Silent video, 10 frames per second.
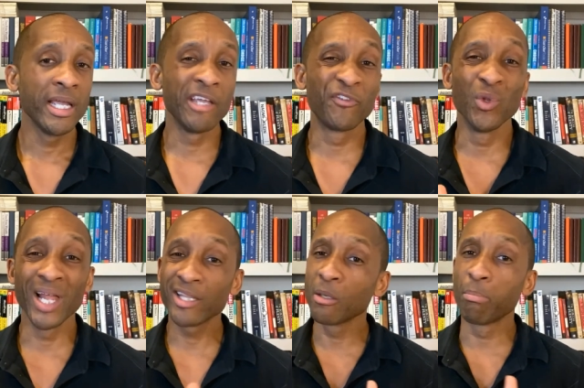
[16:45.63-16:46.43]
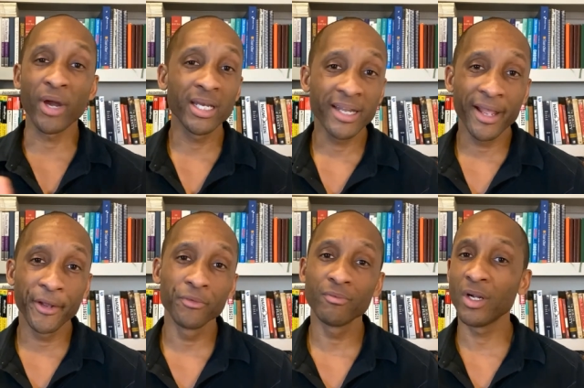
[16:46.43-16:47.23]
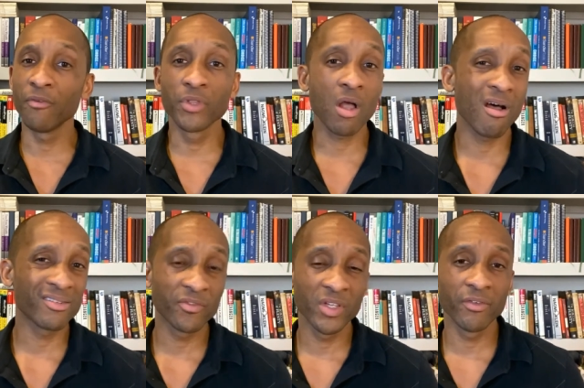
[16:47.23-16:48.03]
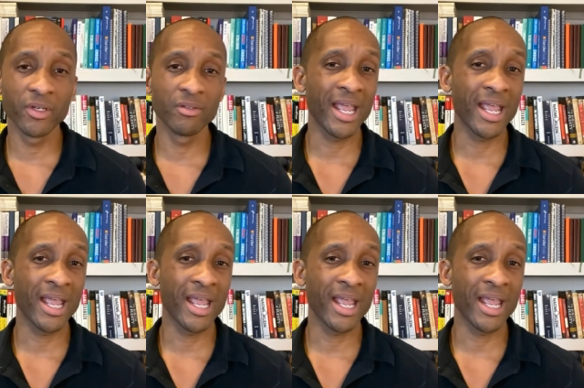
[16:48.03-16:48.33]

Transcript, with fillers: If you like the breakdown of the cost of living,